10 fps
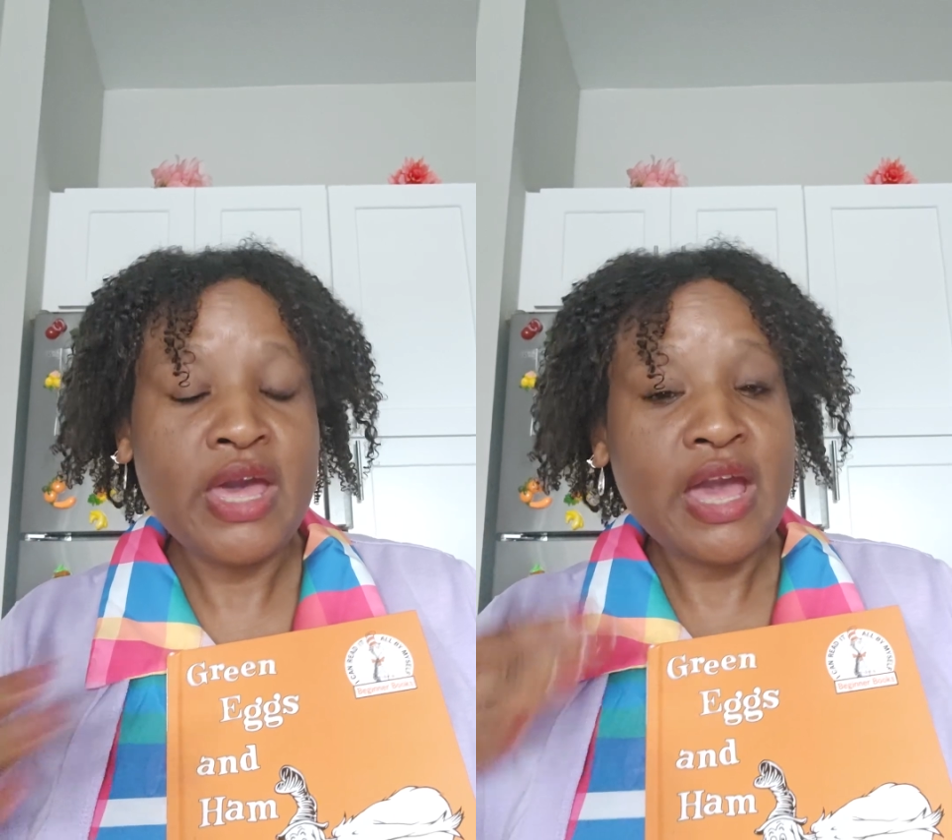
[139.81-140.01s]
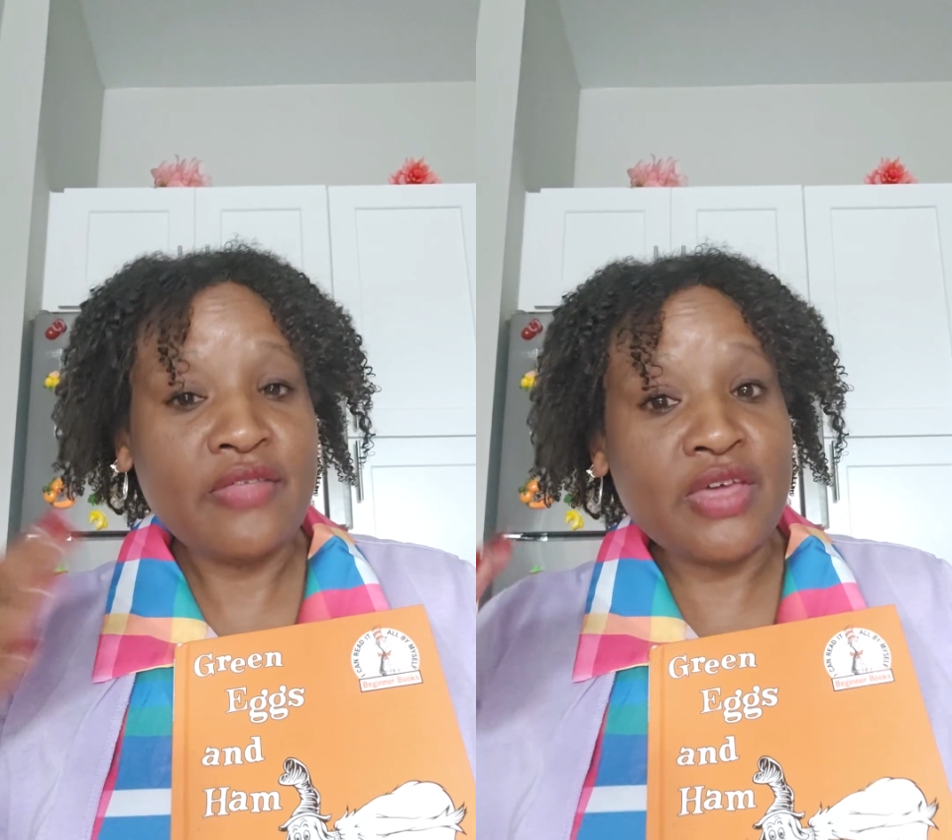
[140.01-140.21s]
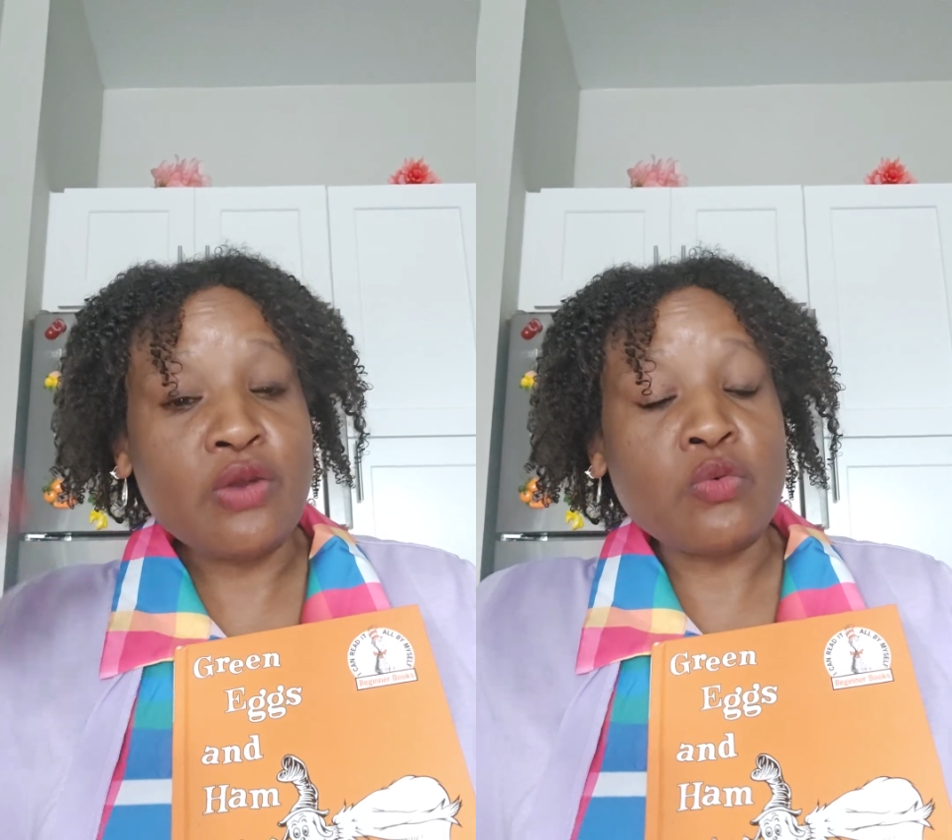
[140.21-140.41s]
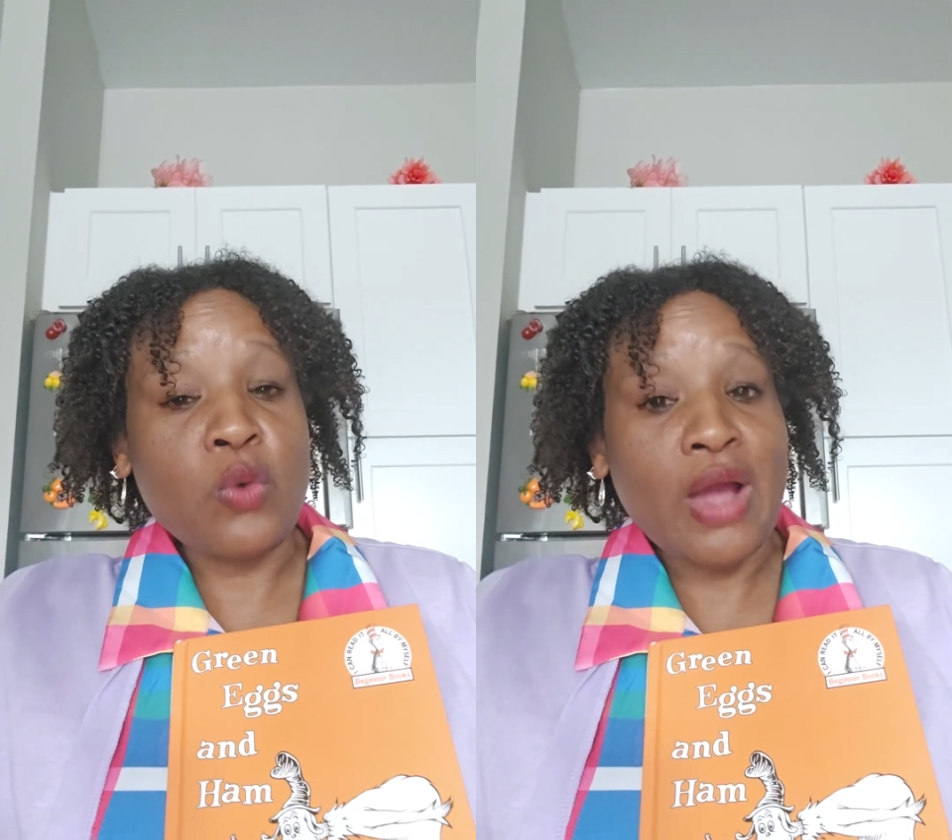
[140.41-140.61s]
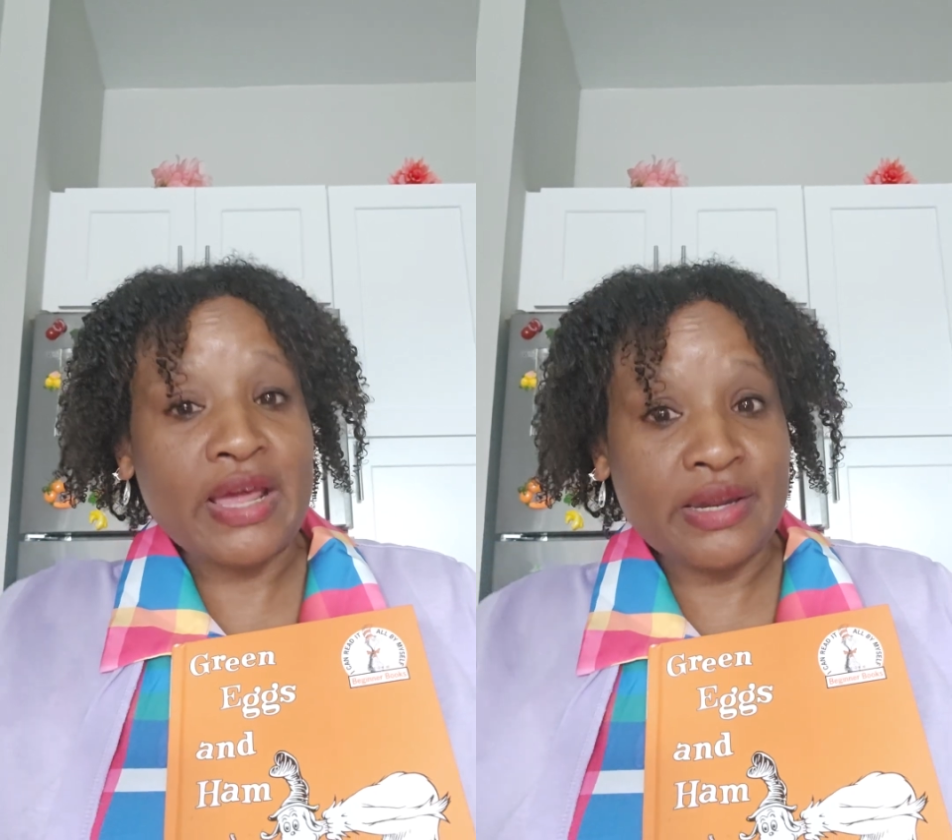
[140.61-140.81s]
and then
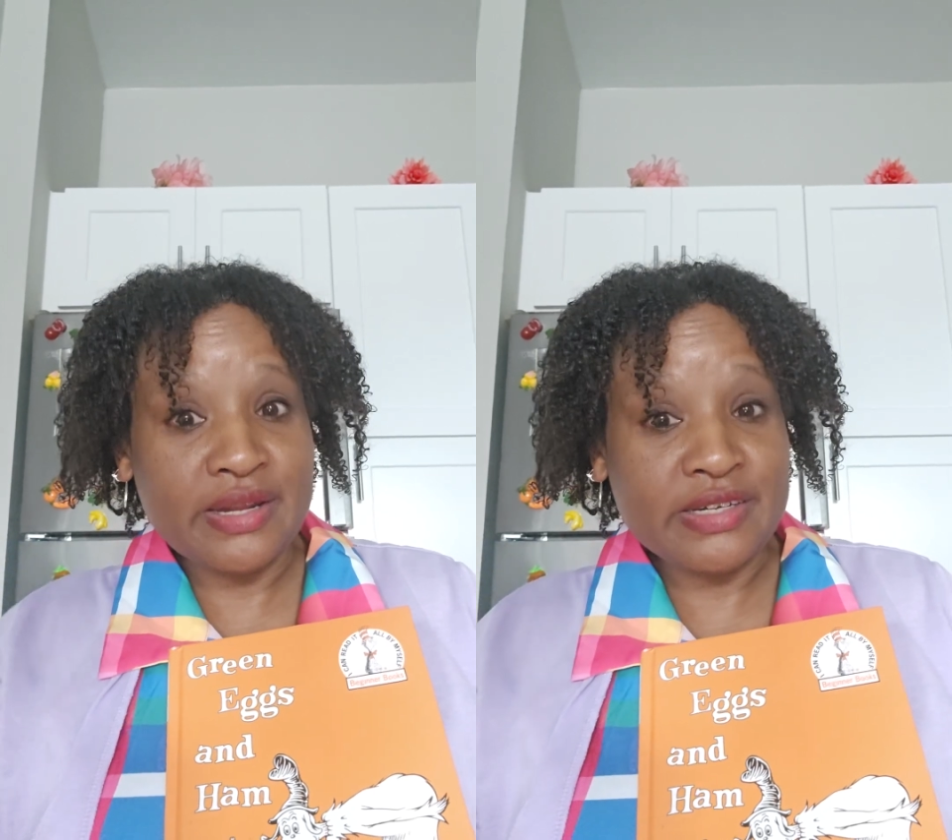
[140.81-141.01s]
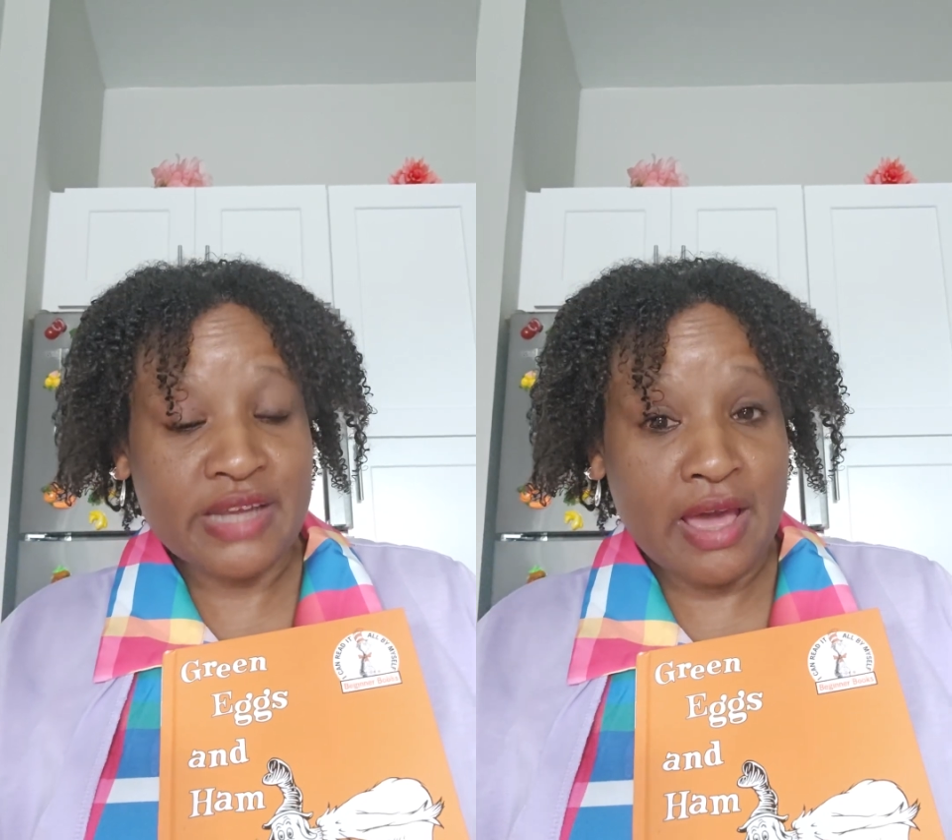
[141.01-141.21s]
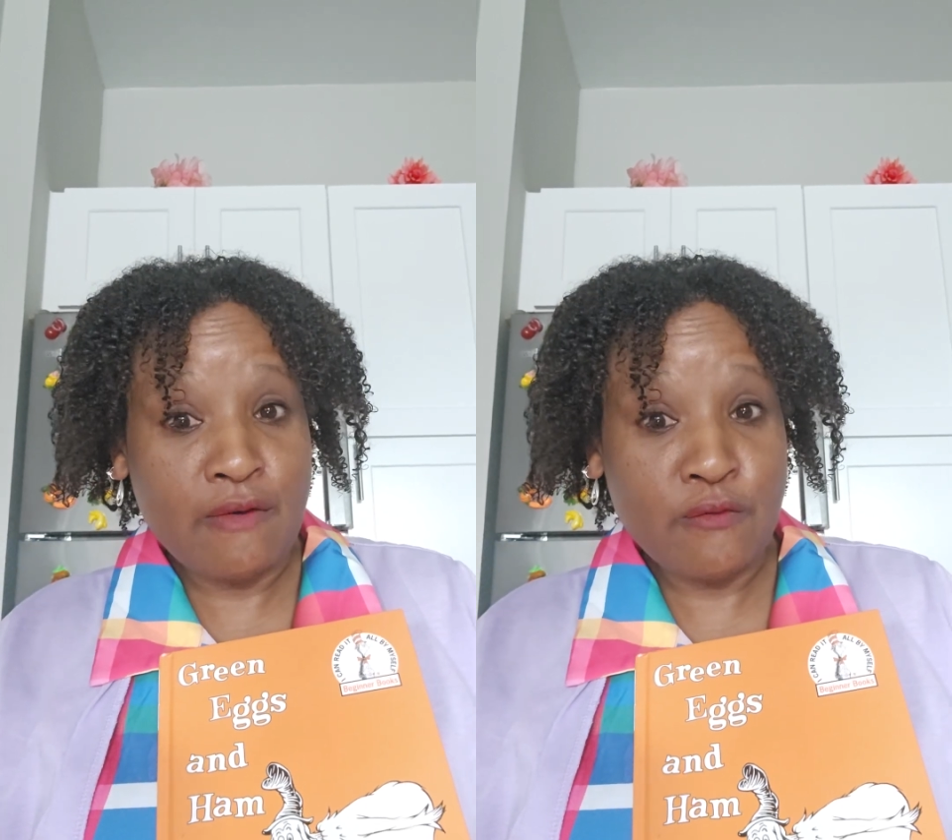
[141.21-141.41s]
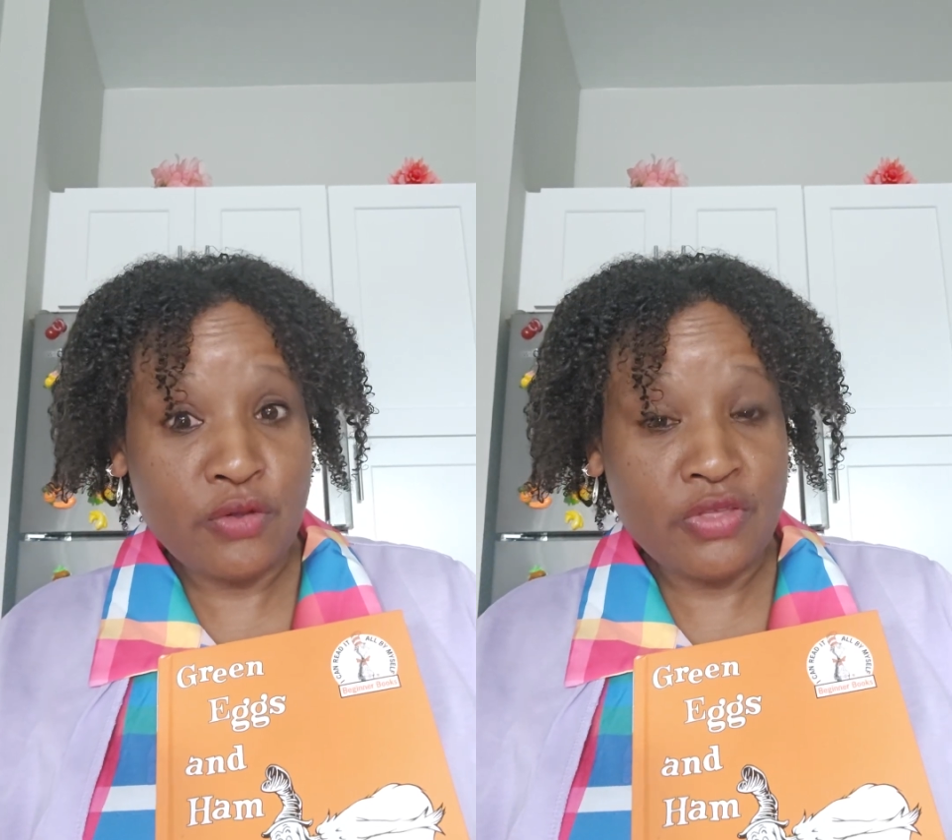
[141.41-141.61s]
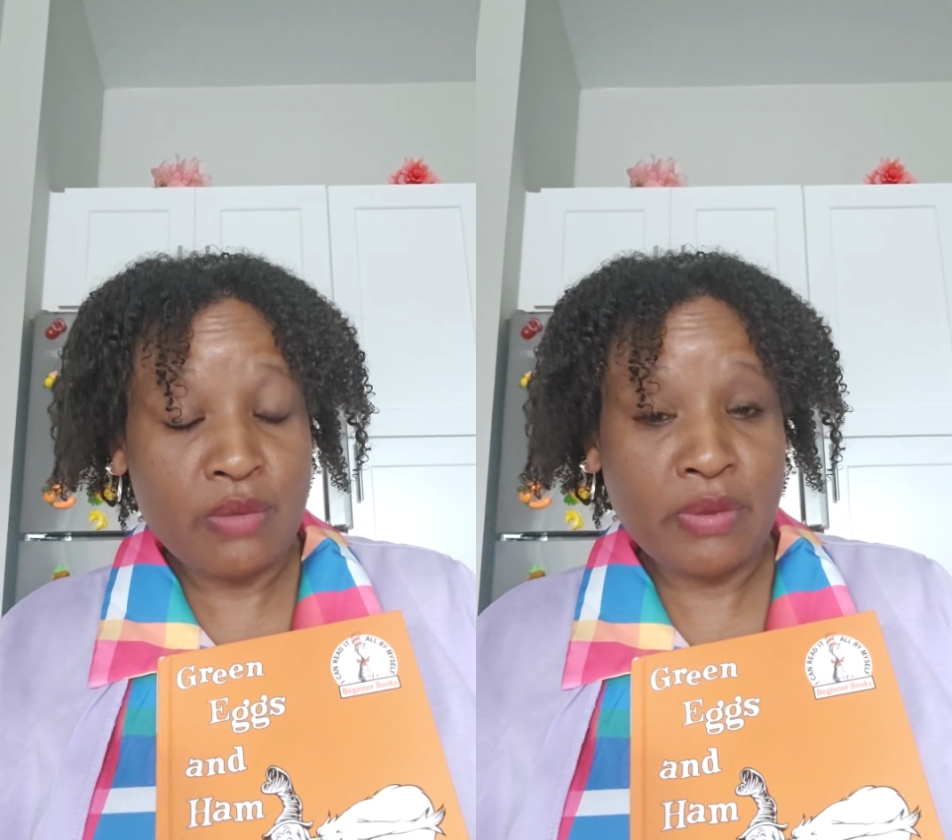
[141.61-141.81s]
writing it down for them.